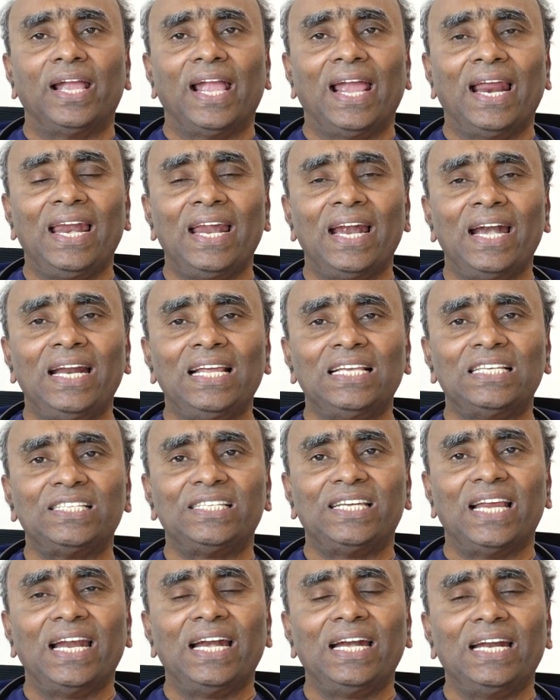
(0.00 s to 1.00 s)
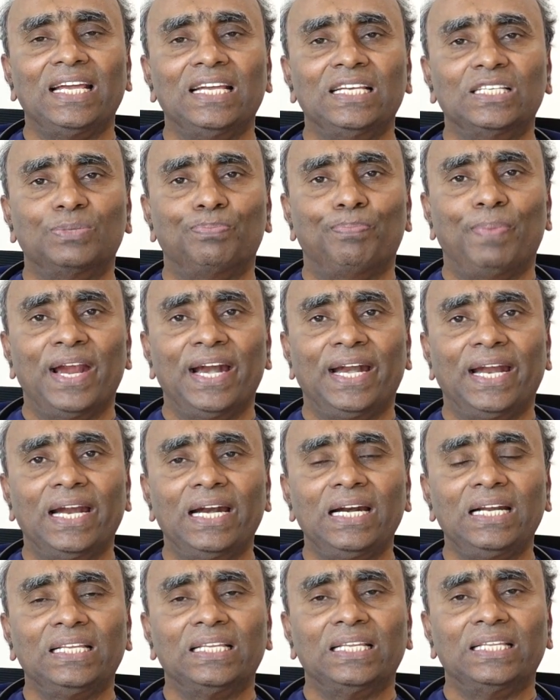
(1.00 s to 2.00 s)
LAD stent is
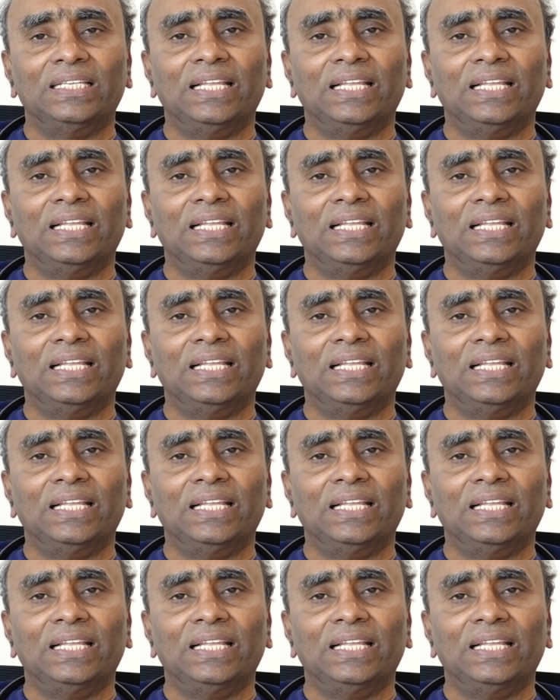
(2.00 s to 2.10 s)
patent,